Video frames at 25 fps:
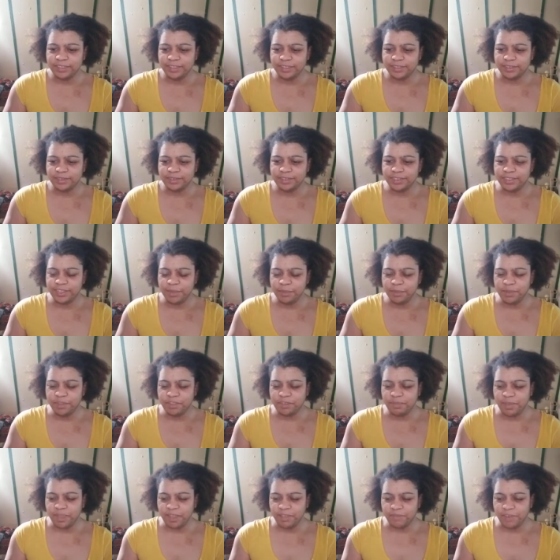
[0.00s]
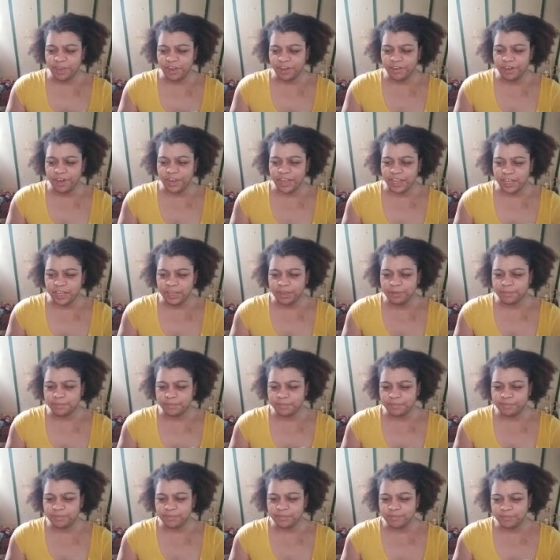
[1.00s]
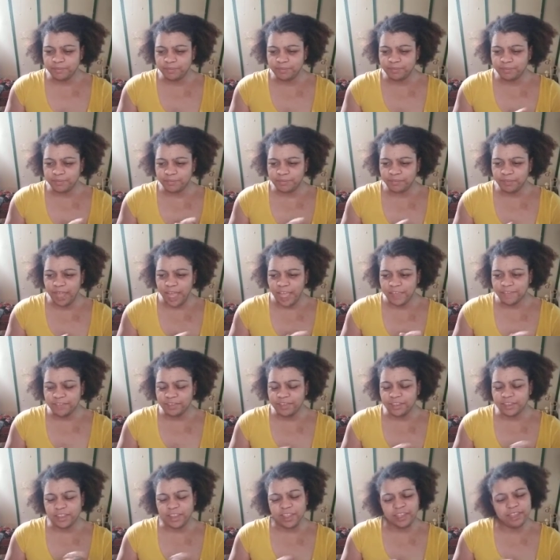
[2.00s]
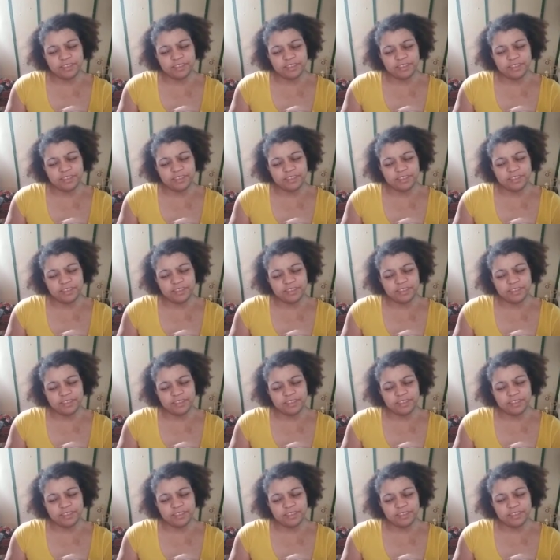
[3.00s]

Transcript: And someone's being very, um... I, like,